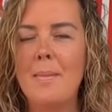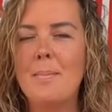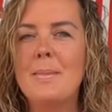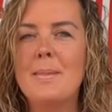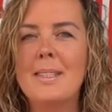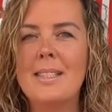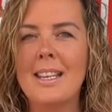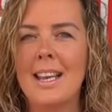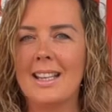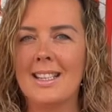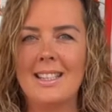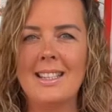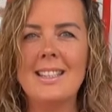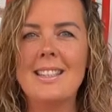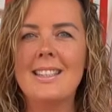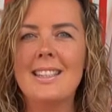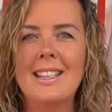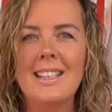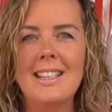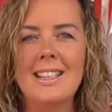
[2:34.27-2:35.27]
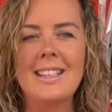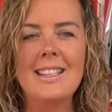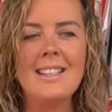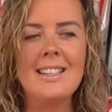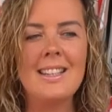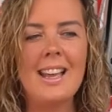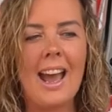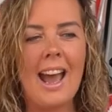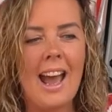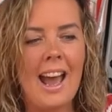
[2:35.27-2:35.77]
16
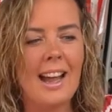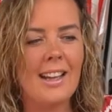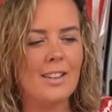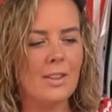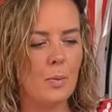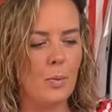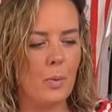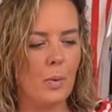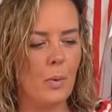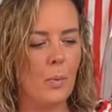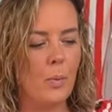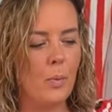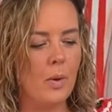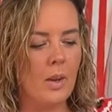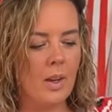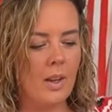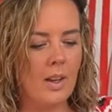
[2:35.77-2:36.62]
degrees and it will